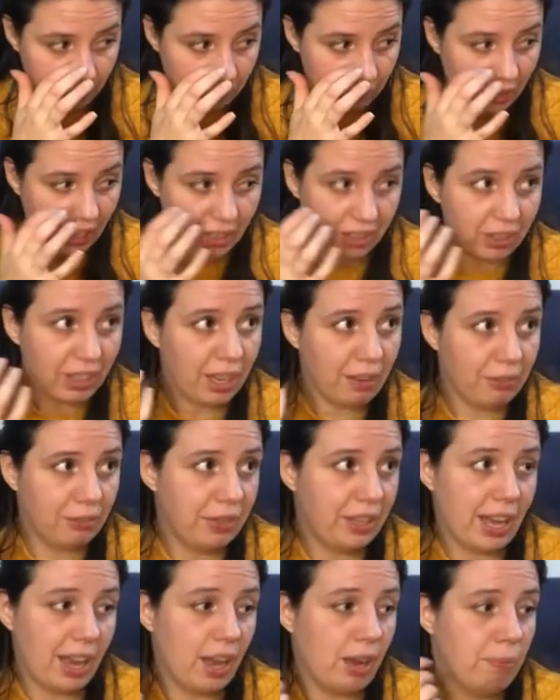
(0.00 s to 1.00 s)
I don't have
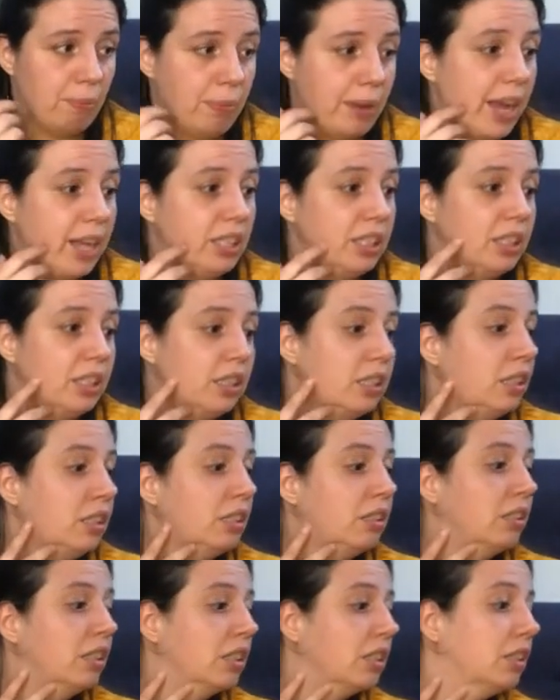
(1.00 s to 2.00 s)
that many
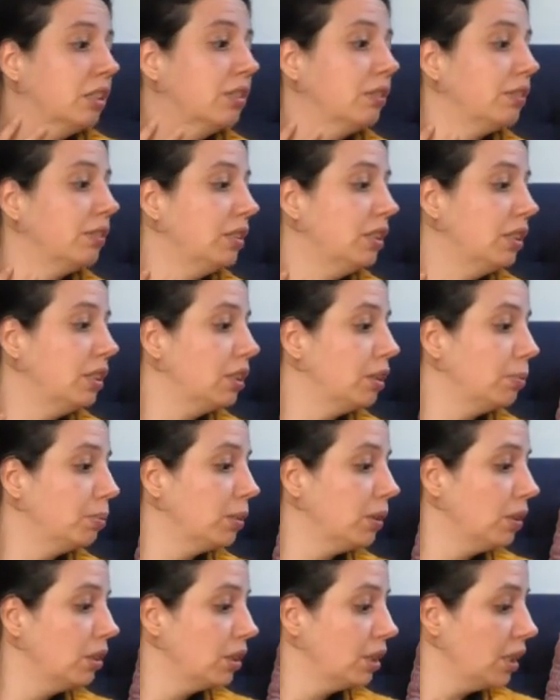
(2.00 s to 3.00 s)
unfinished
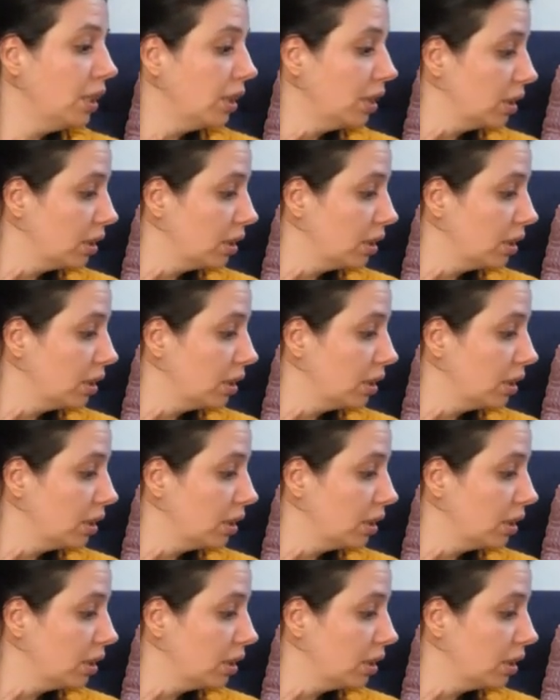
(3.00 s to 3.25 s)
projects.